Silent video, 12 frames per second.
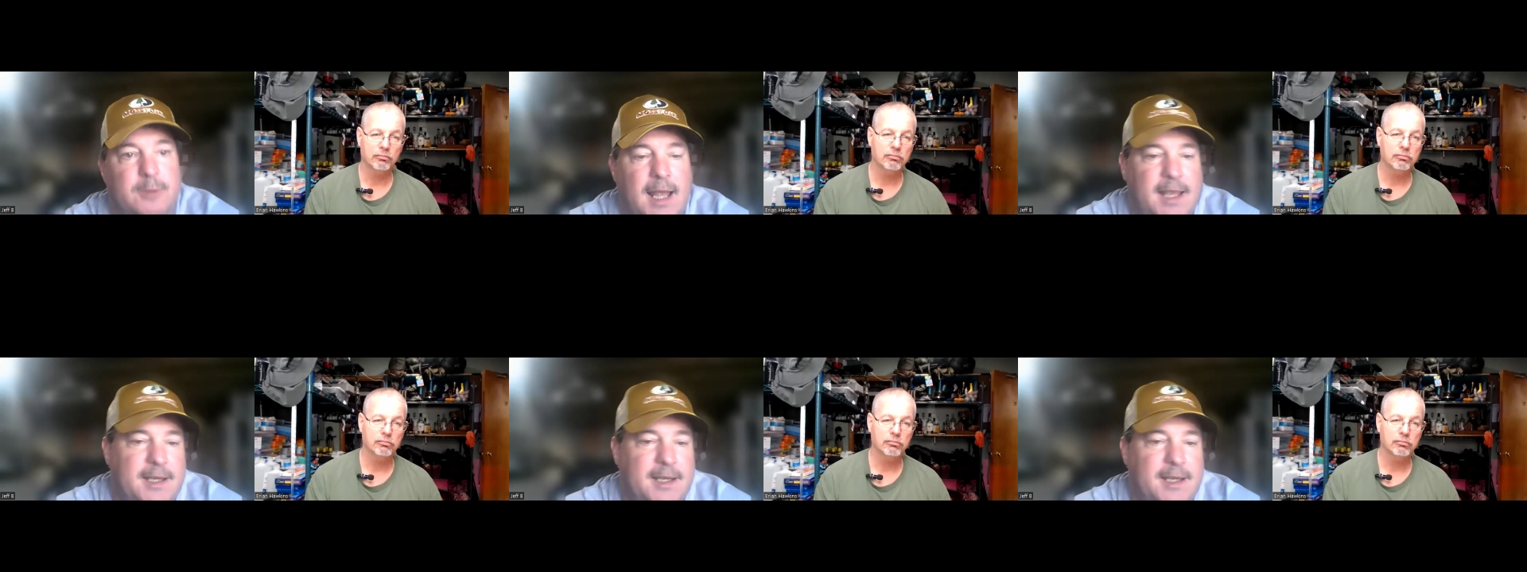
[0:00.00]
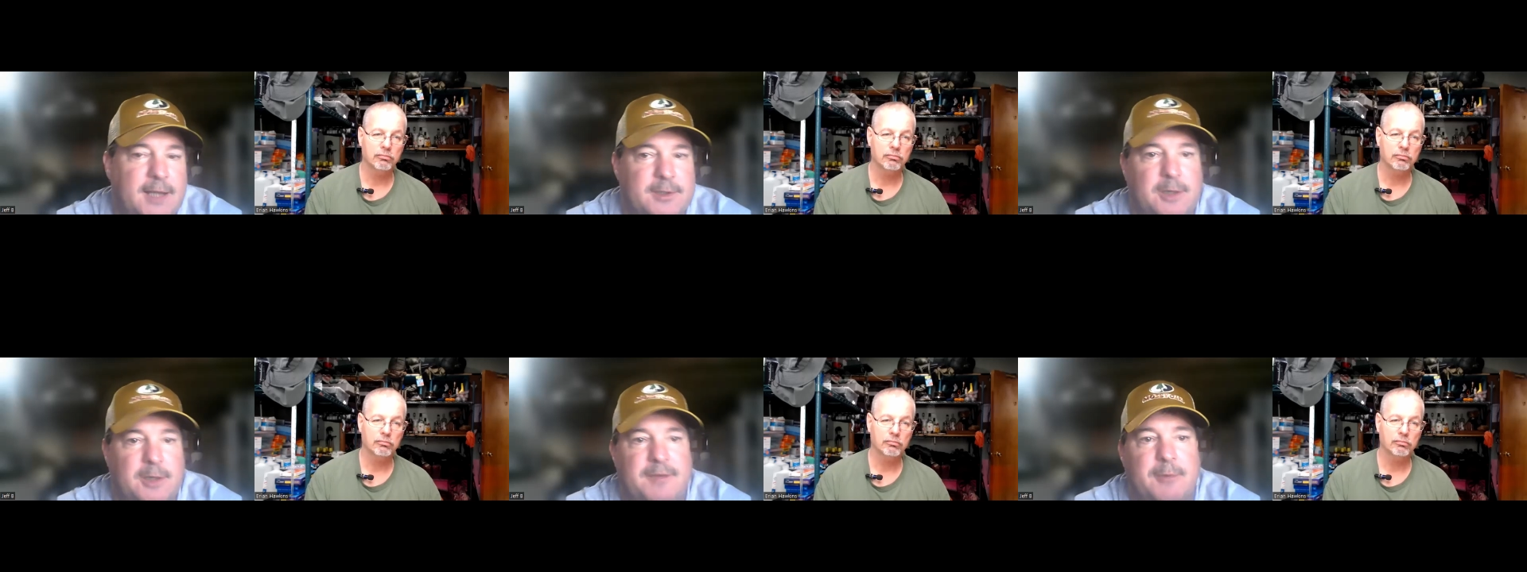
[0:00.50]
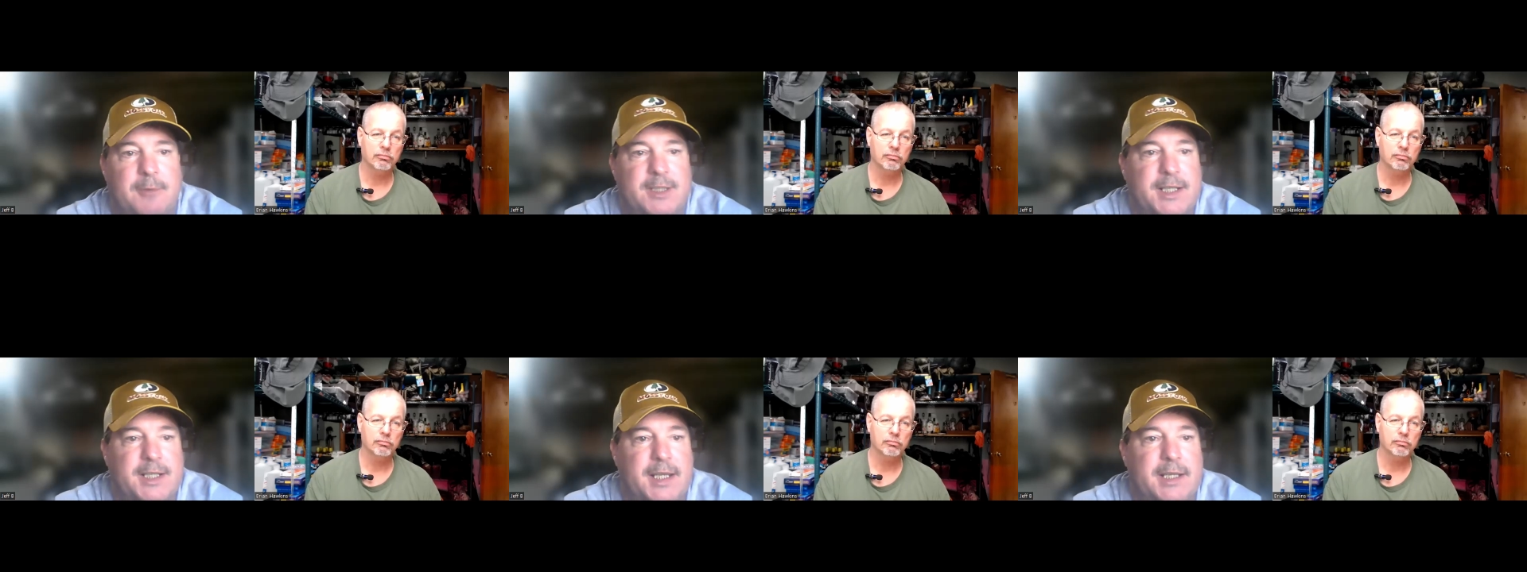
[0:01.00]
Speaker 1: You know, I don't know if I really
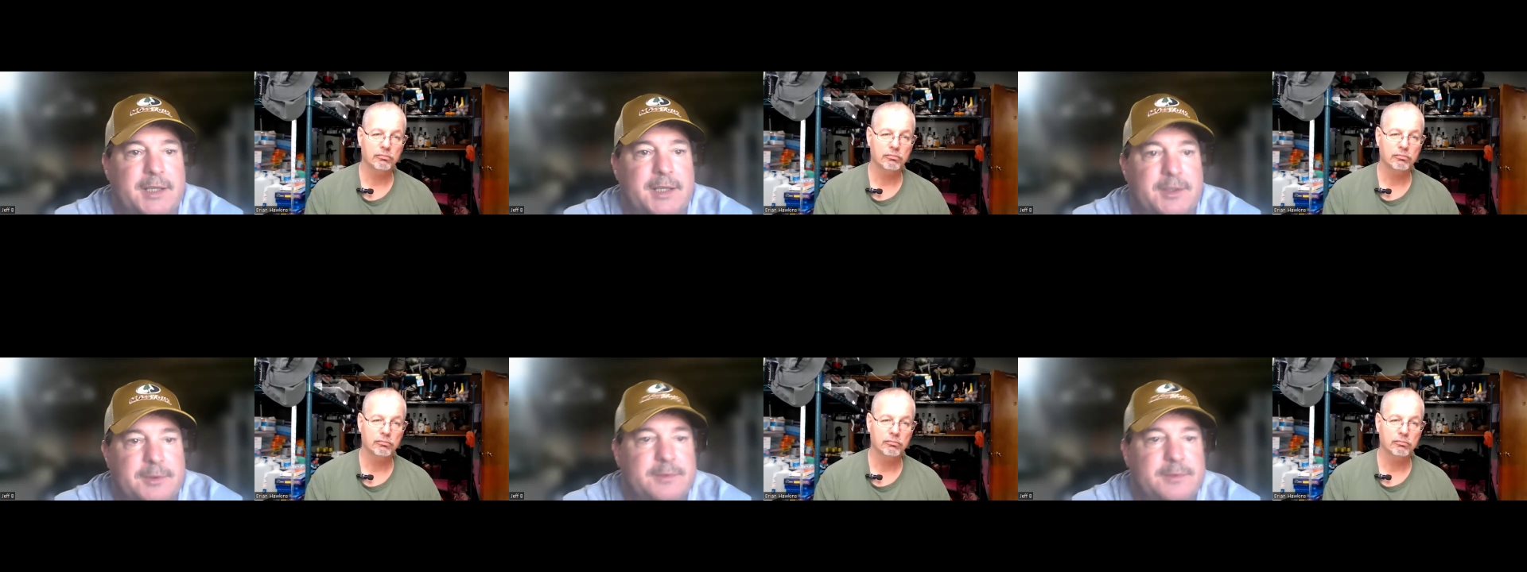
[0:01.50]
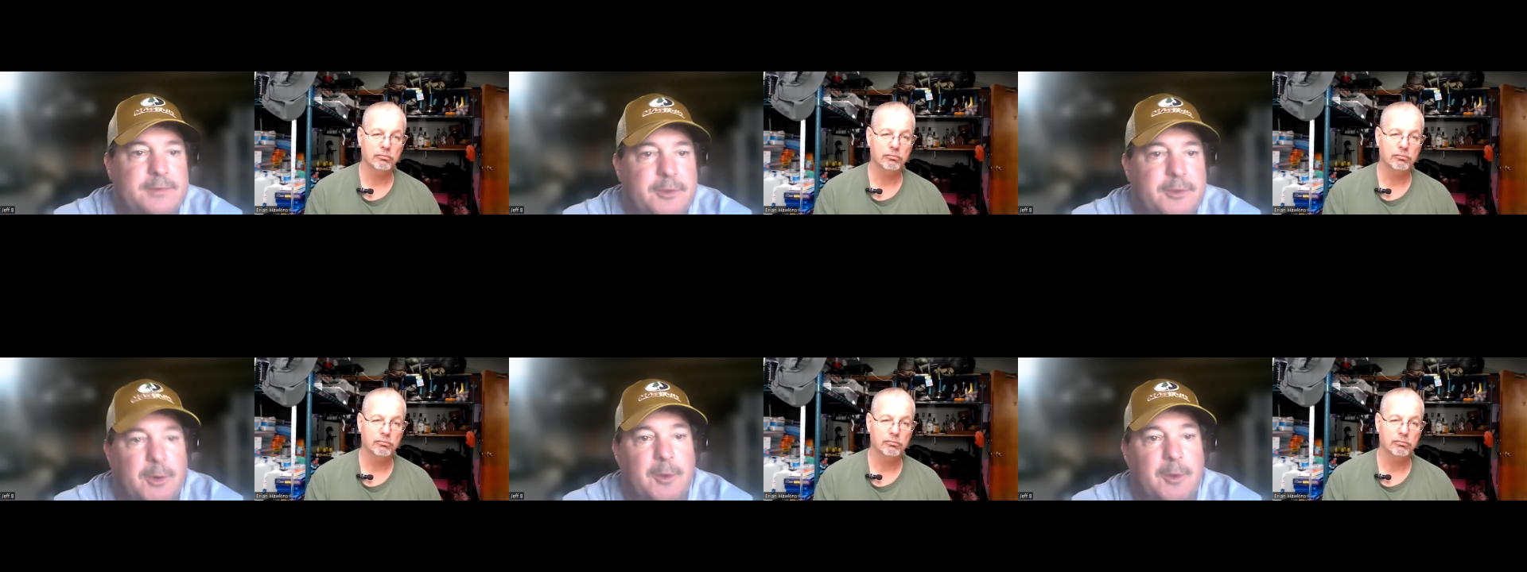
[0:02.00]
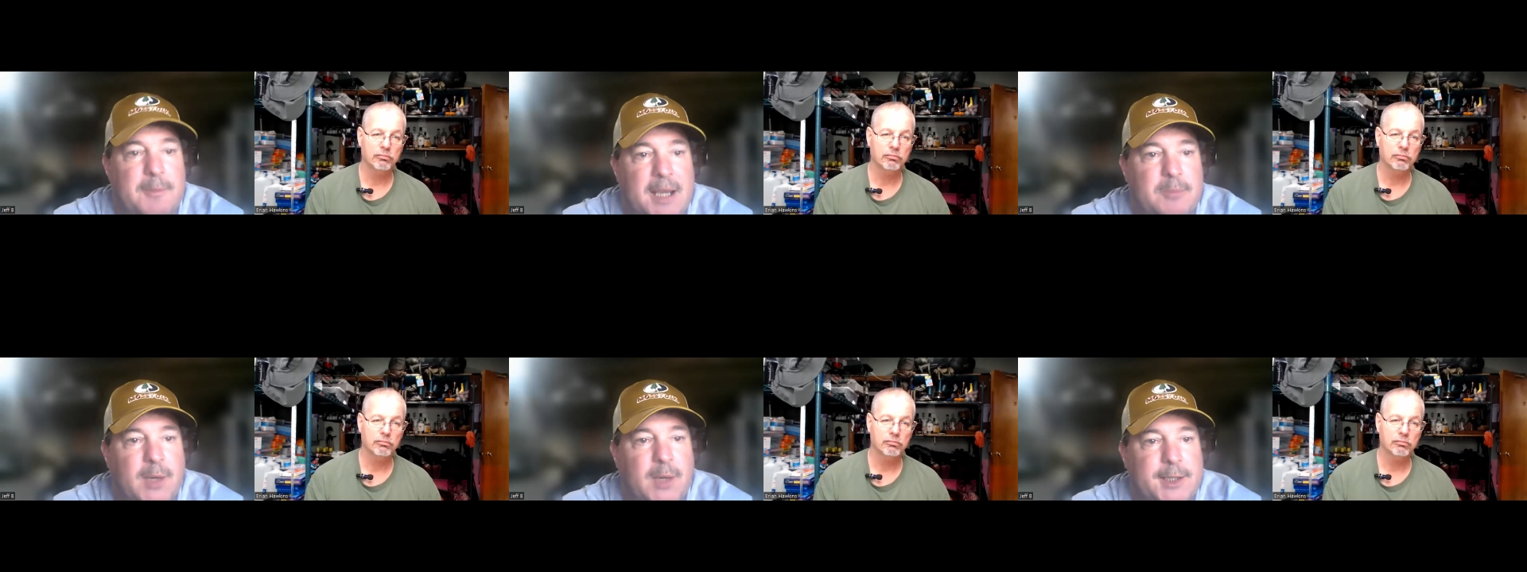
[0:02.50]
needed to throw the main
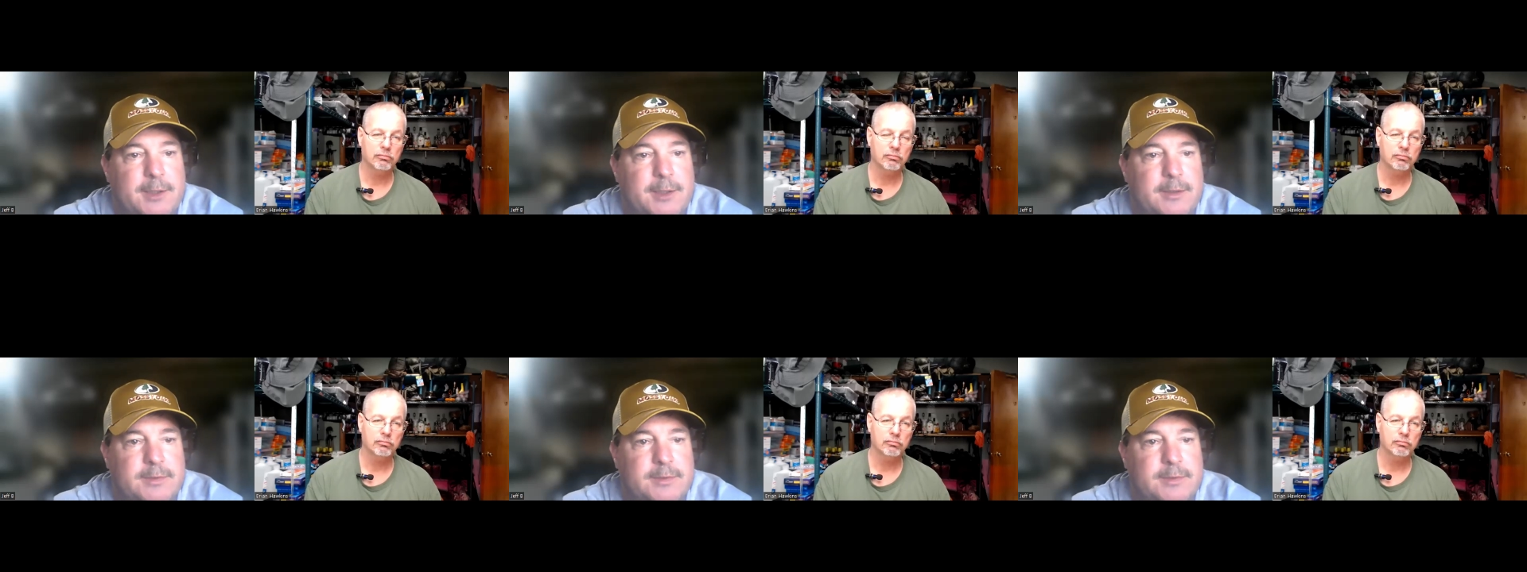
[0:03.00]
breaker